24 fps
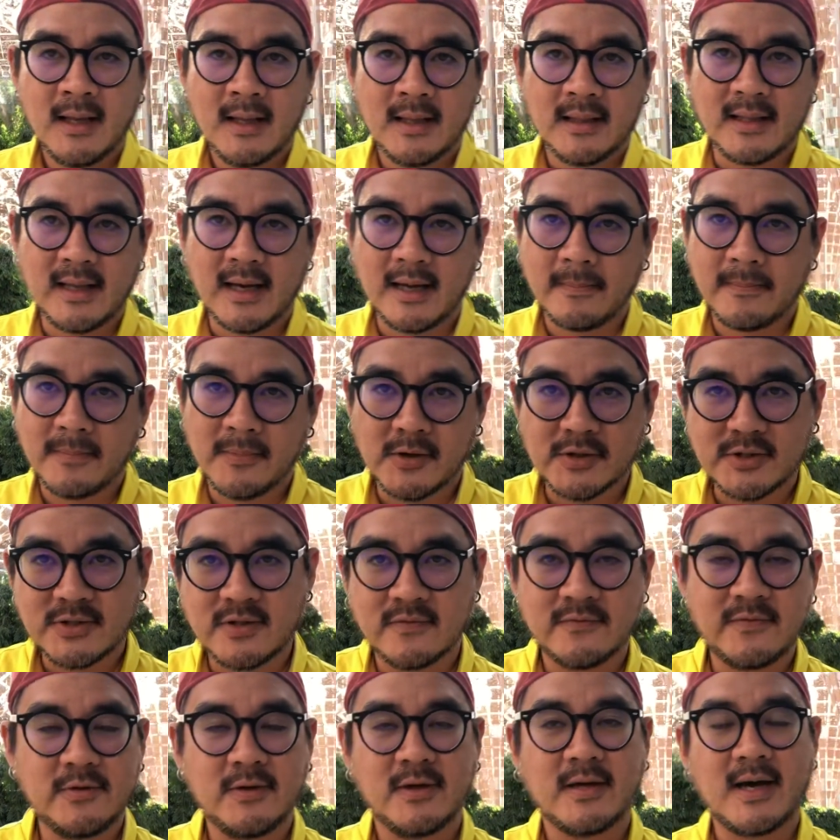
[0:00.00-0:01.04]
that most
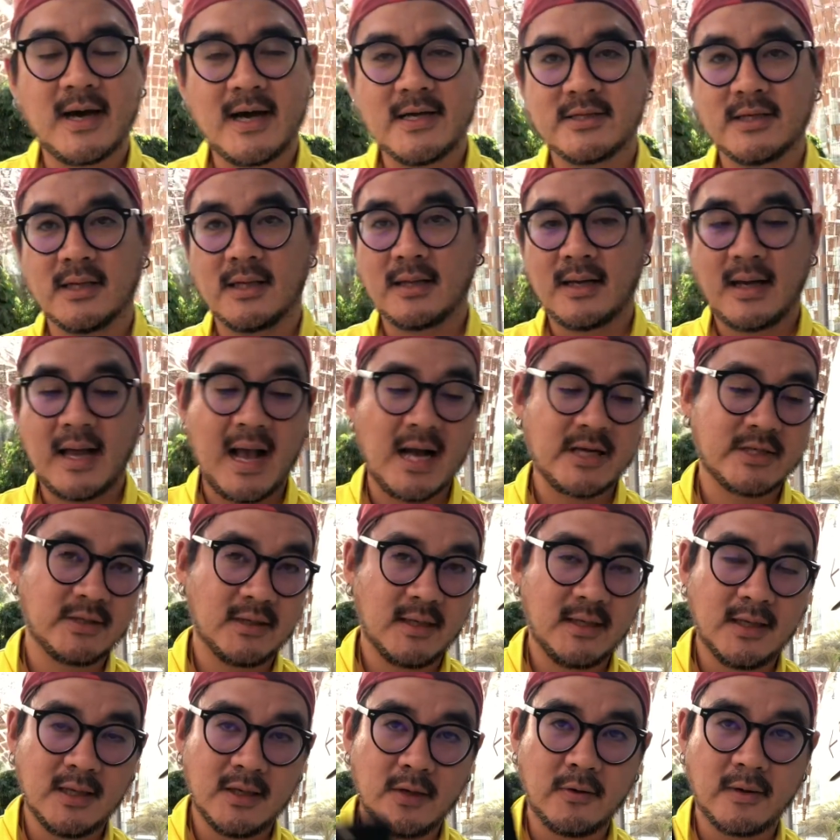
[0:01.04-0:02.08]
of you guys are
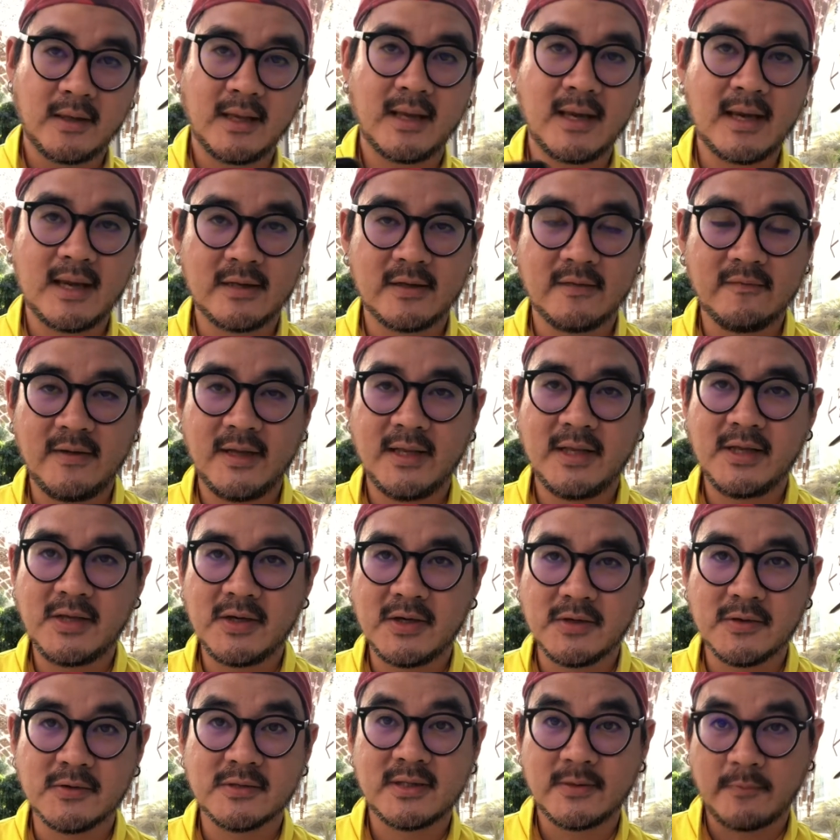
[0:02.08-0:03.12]
actually looking at the
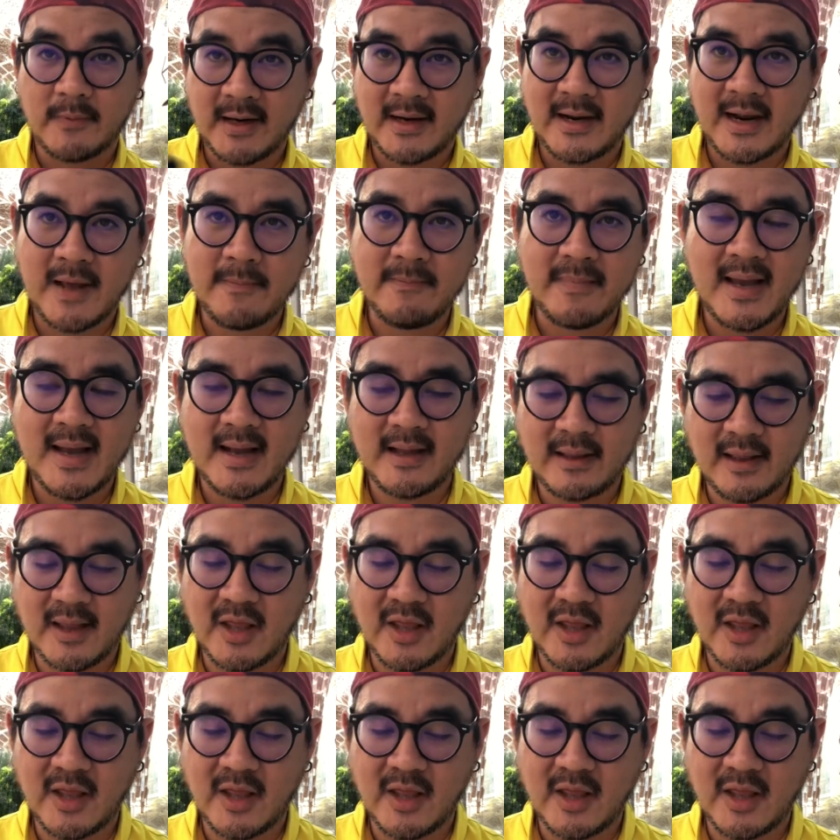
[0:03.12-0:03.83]
videos, the one that I make,